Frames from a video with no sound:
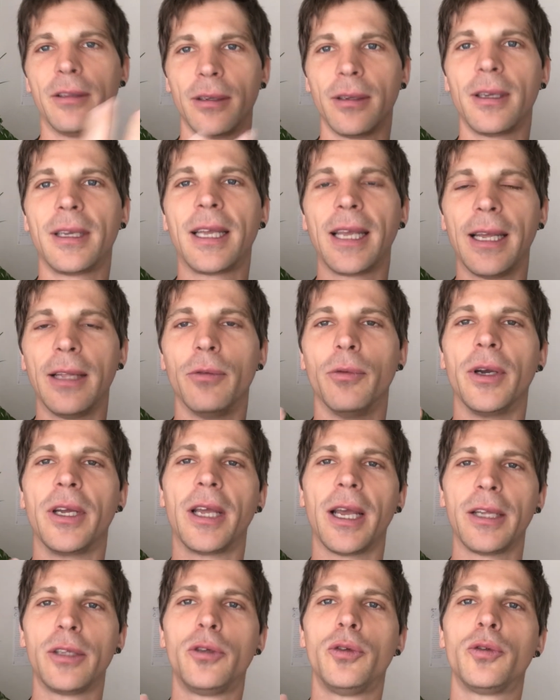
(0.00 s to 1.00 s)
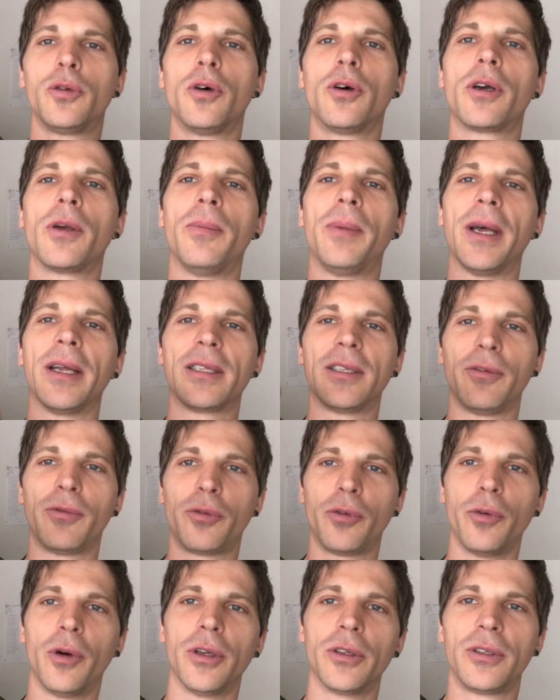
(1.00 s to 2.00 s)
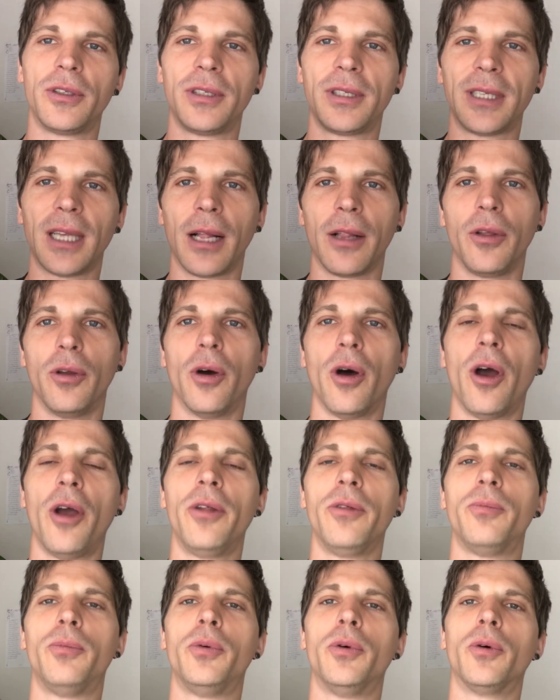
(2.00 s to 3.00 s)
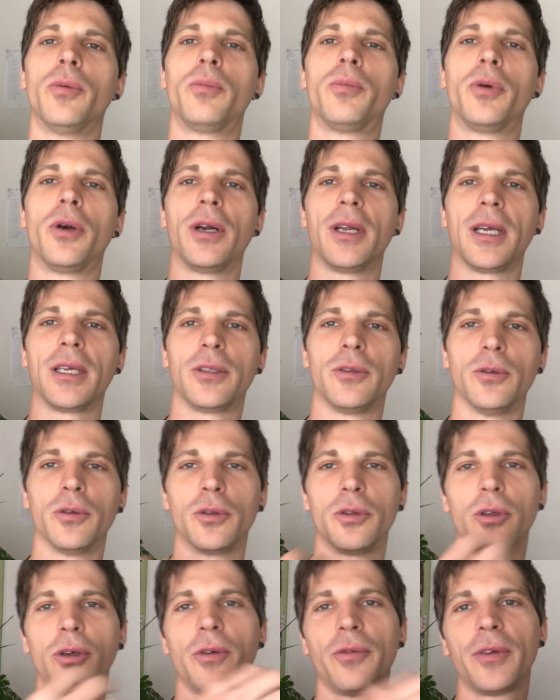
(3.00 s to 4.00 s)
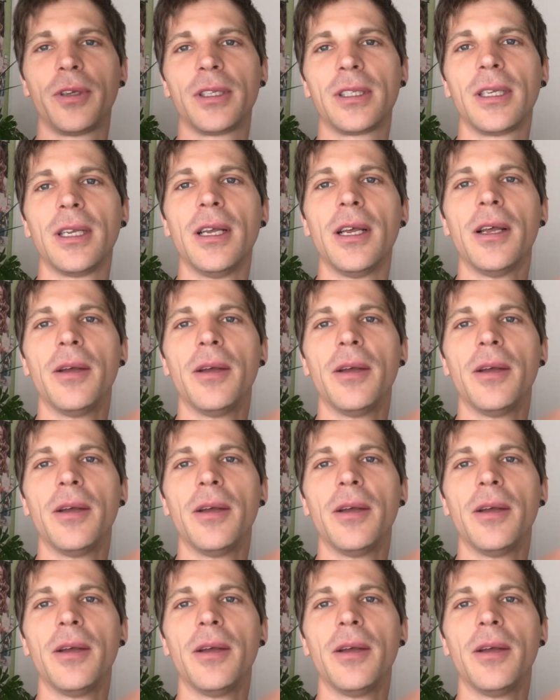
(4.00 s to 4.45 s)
again, we're going to talk about if you want to sell your own product or service.